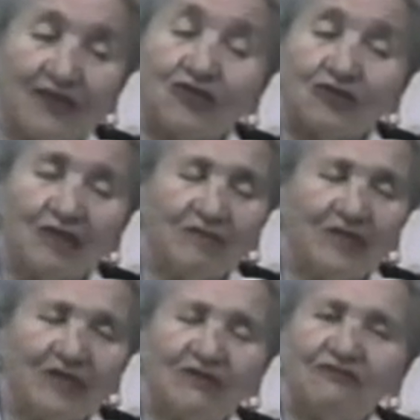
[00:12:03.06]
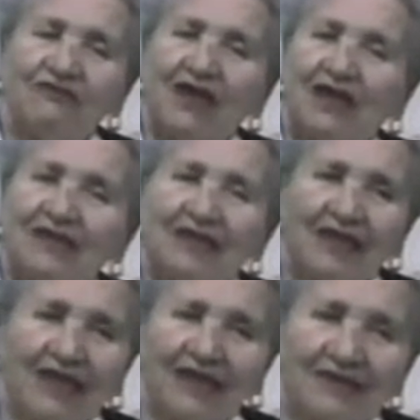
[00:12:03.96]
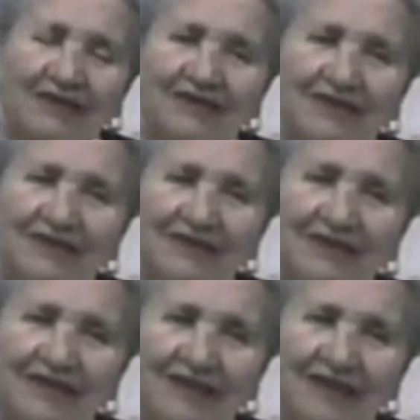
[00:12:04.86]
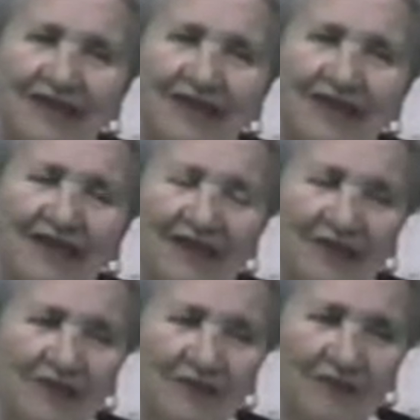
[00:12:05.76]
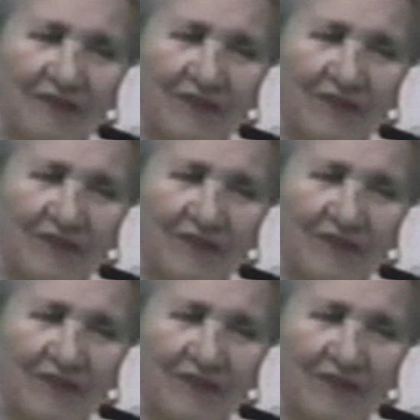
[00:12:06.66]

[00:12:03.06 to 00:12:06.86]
extremely refined, elegant, uh,